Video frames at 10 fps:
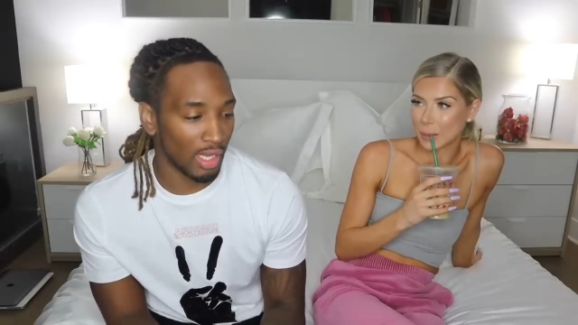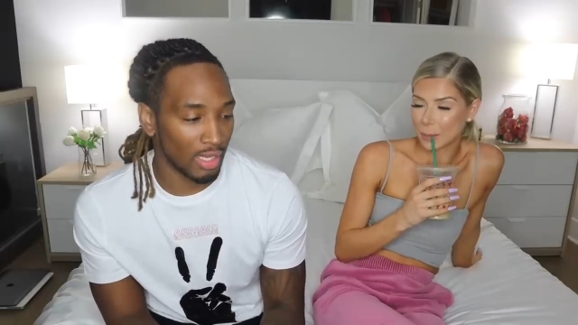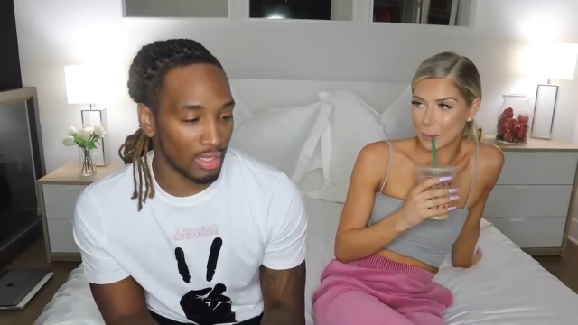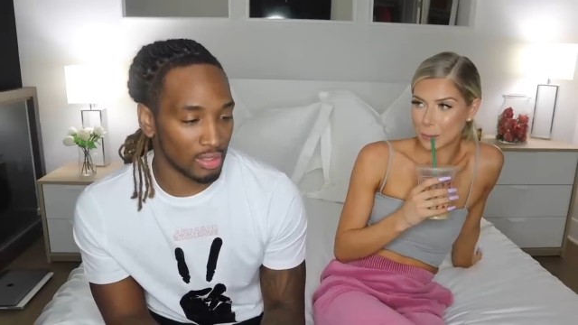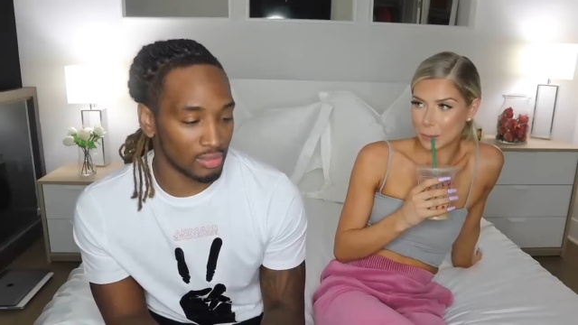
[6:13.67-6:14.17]

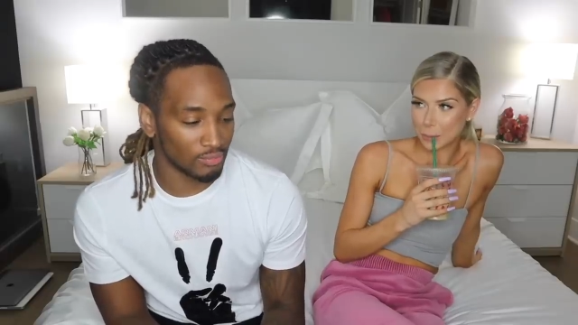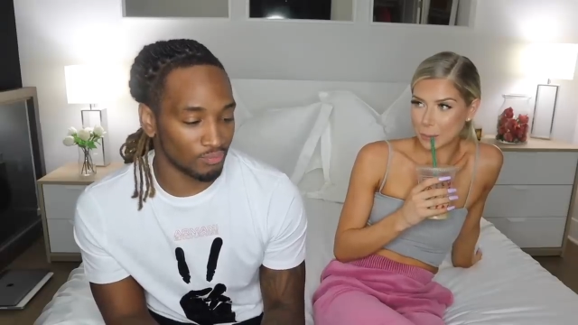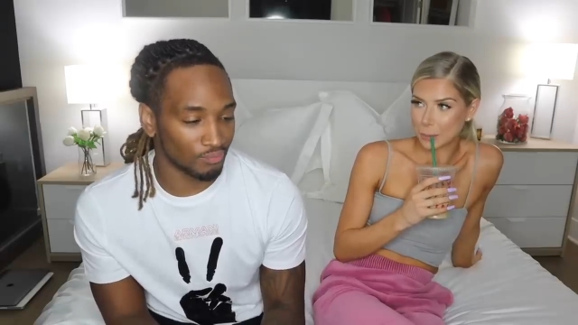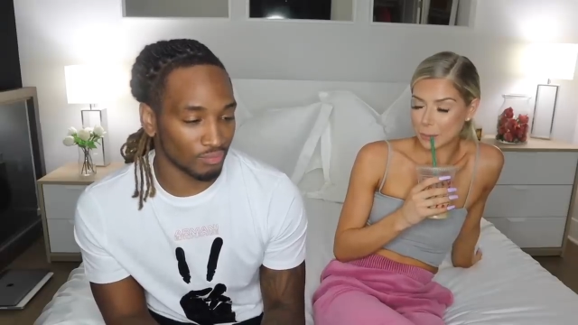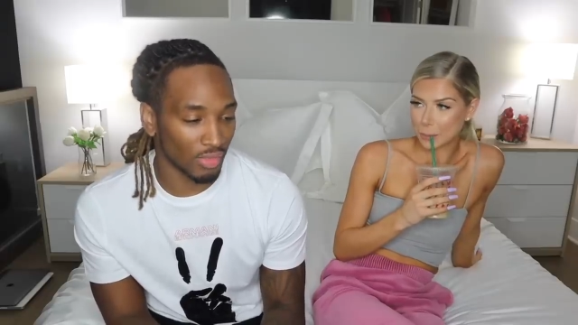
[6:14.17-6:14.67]

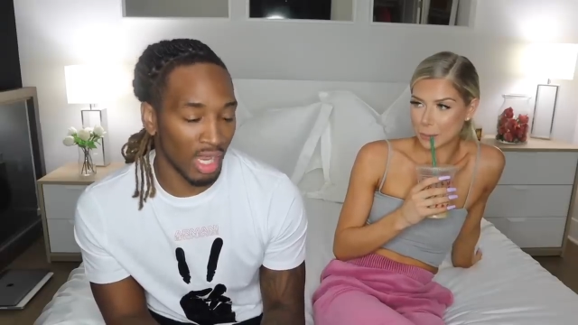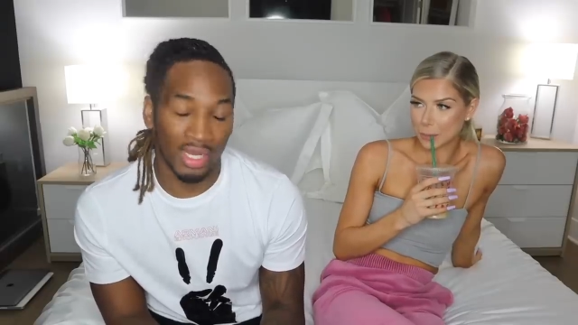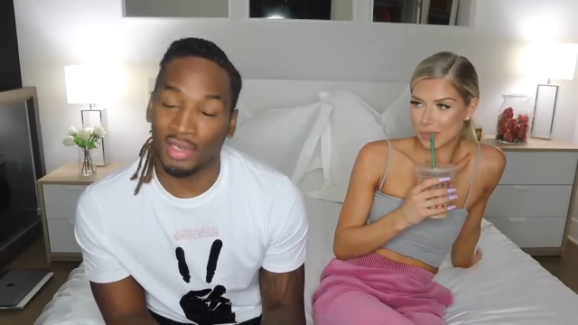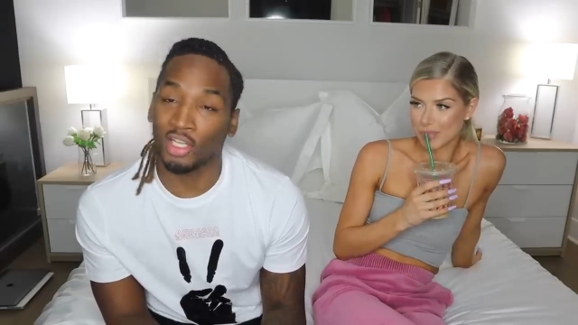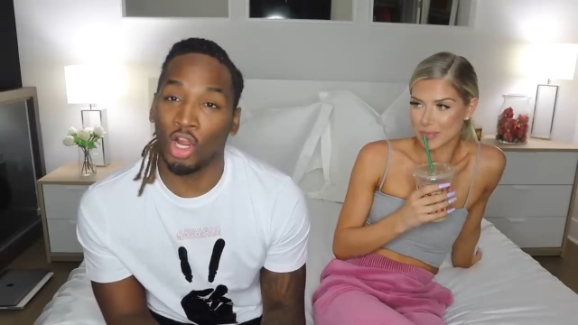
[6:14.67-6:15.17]
Speaker 1: and I
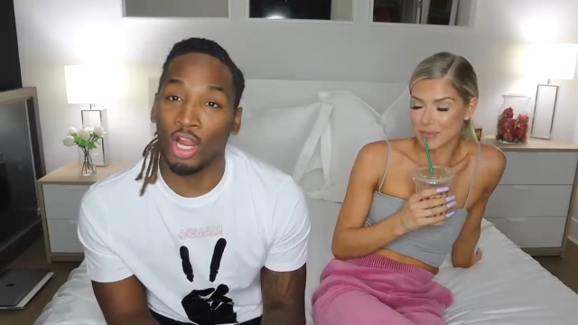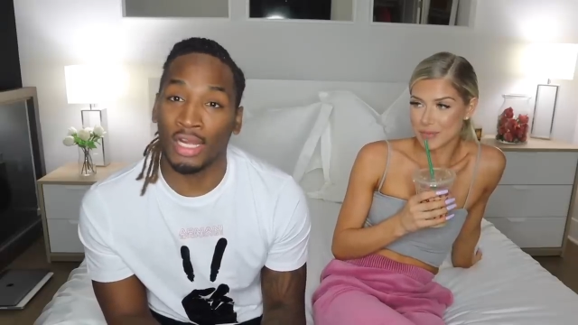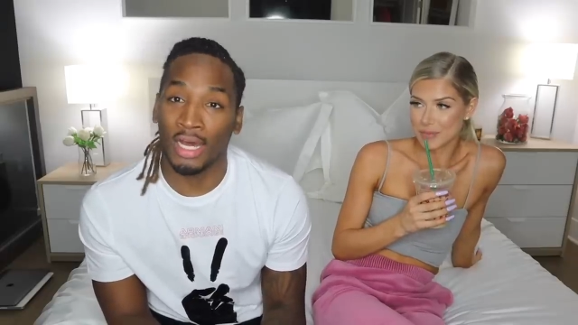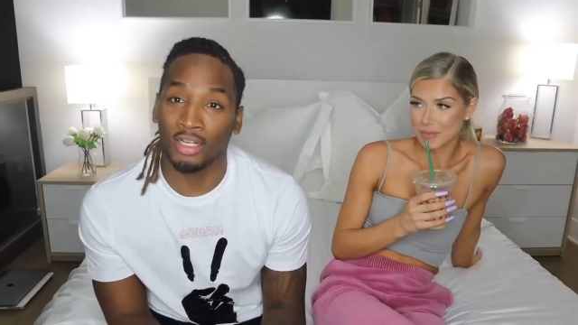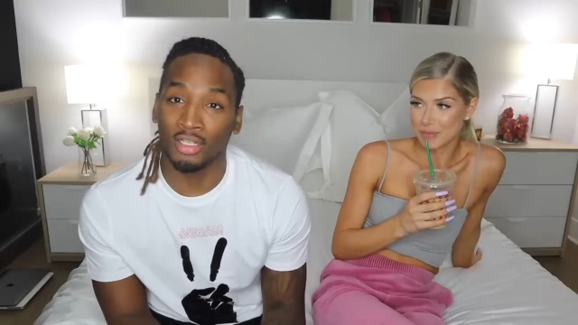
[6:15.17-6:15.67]
guess the car
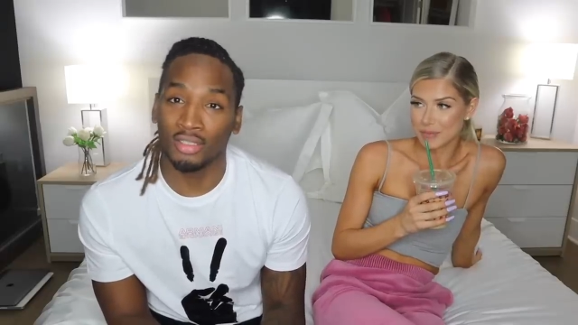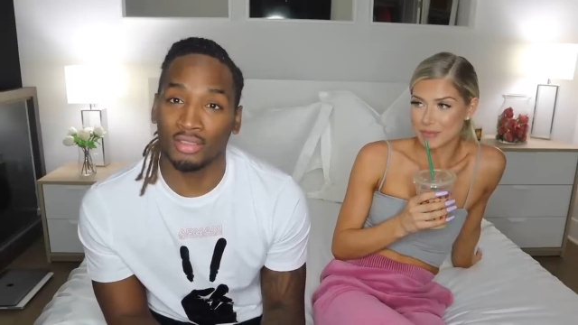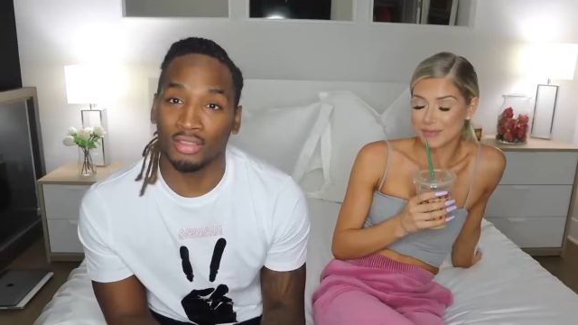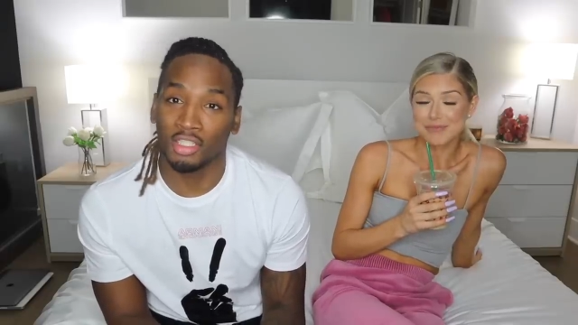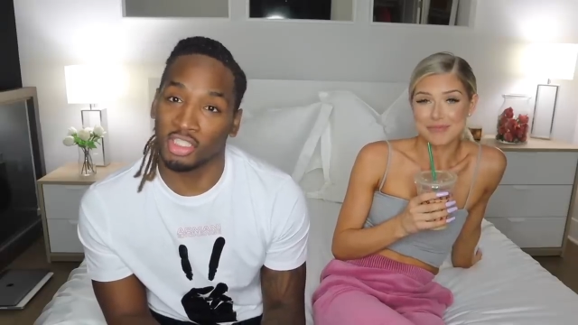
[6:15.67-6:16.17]
got her
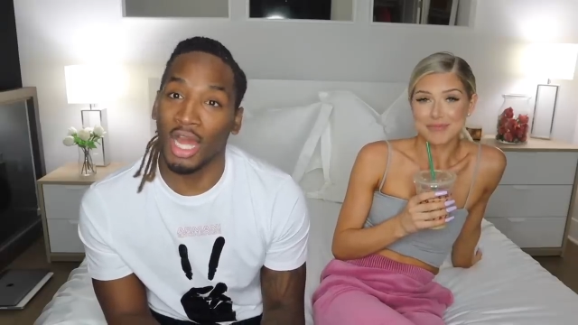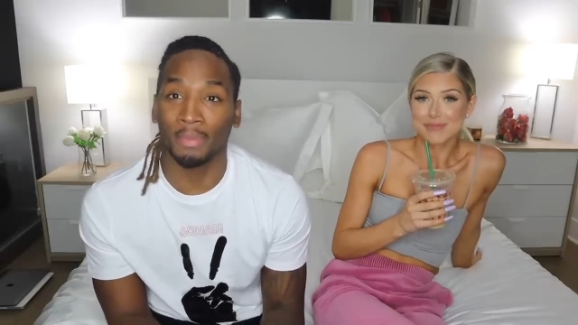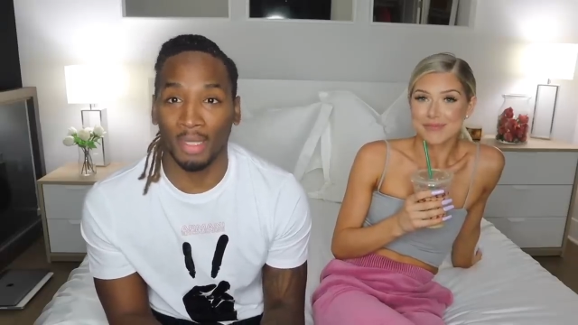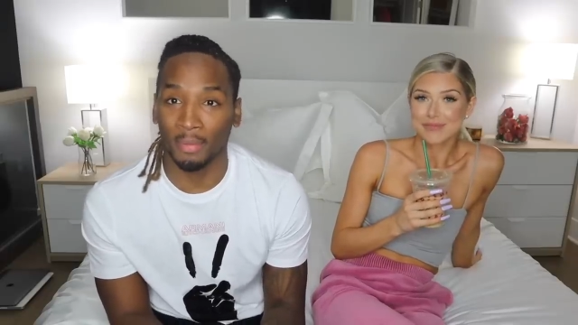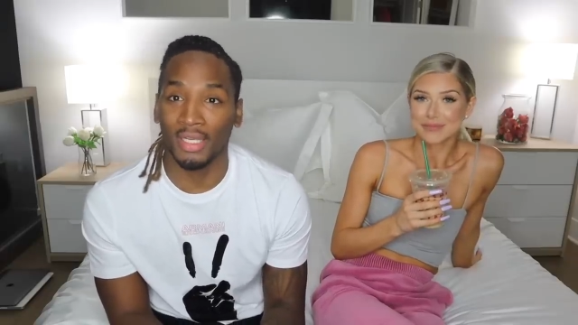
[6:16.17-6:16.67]
because you
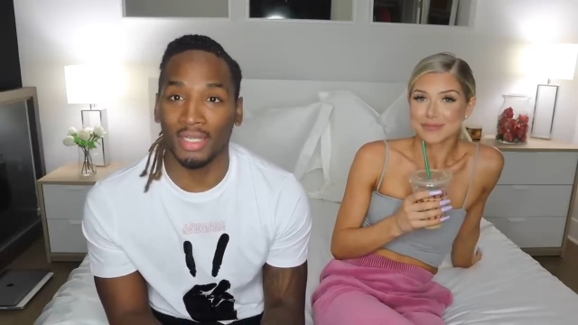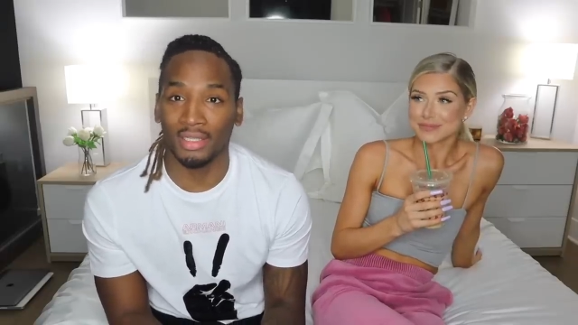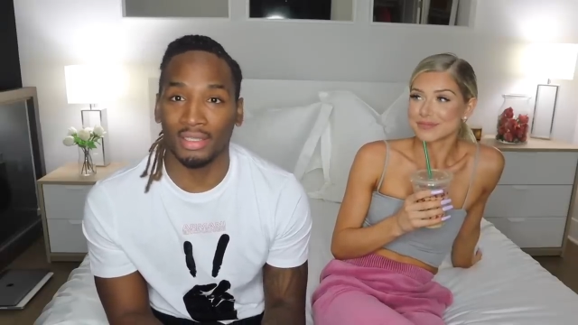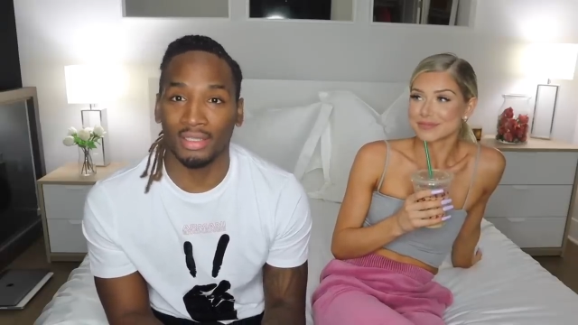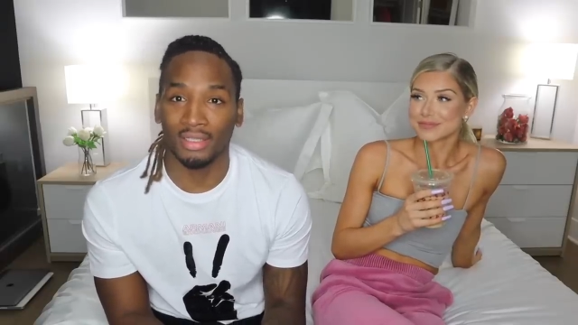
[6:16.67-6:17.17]
hopped up in
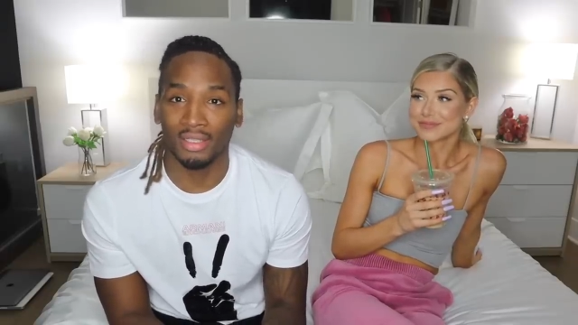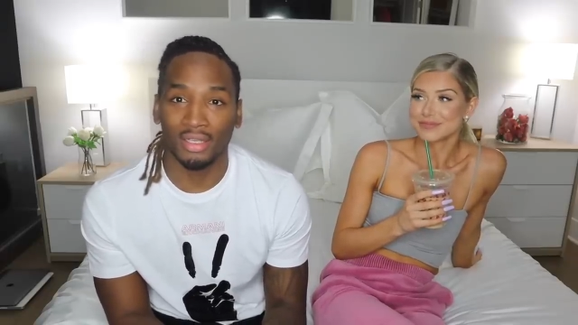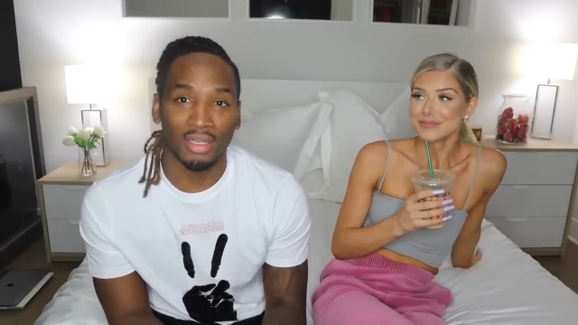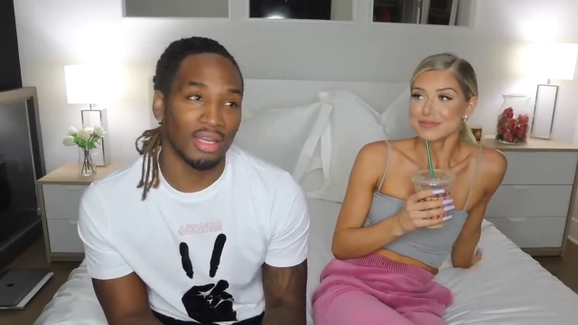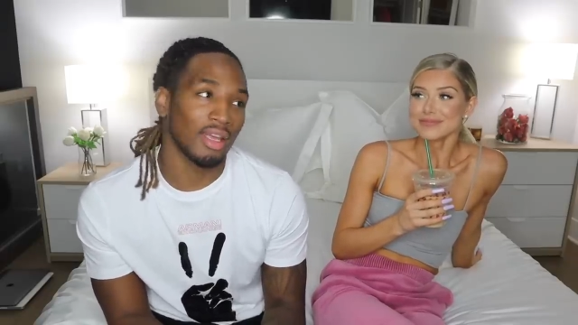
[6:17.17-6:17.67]
it.
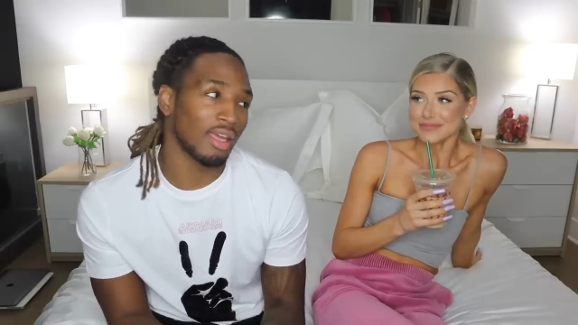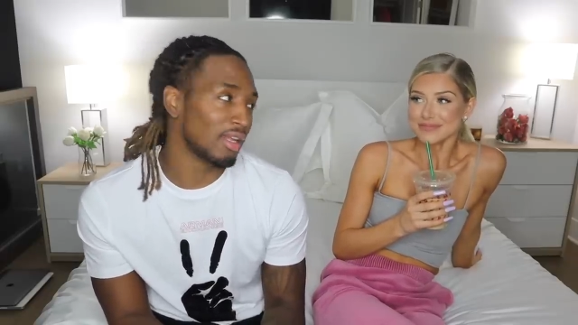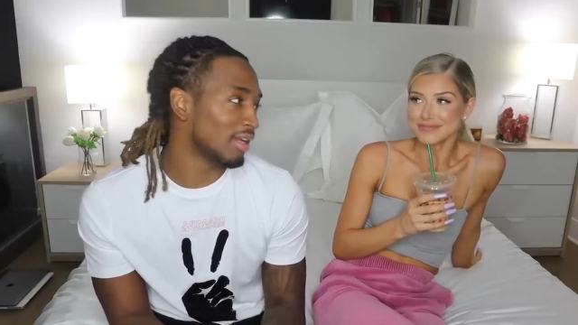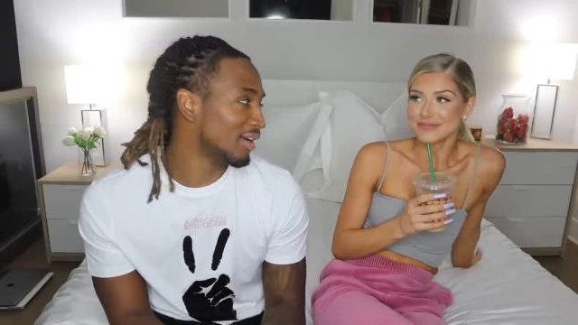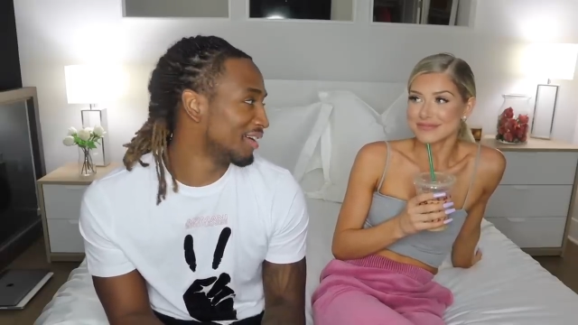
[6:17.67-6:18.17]

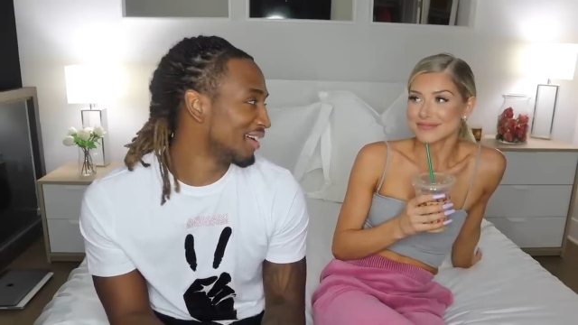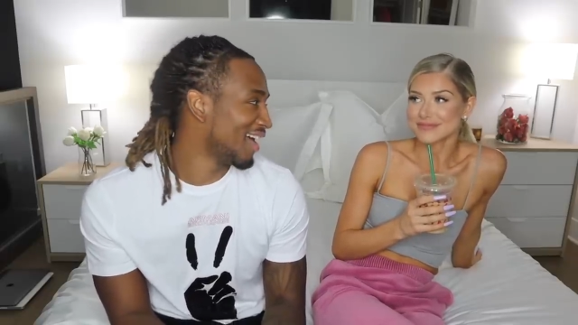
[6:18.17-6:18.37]
And uh,